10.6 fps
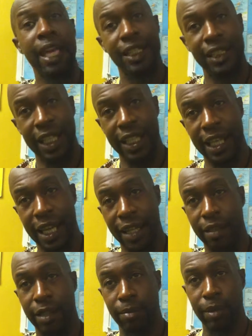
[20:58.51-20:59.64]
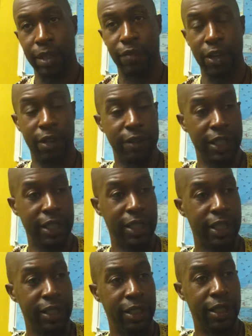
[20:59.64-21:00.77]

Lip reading: and taking that and involving it in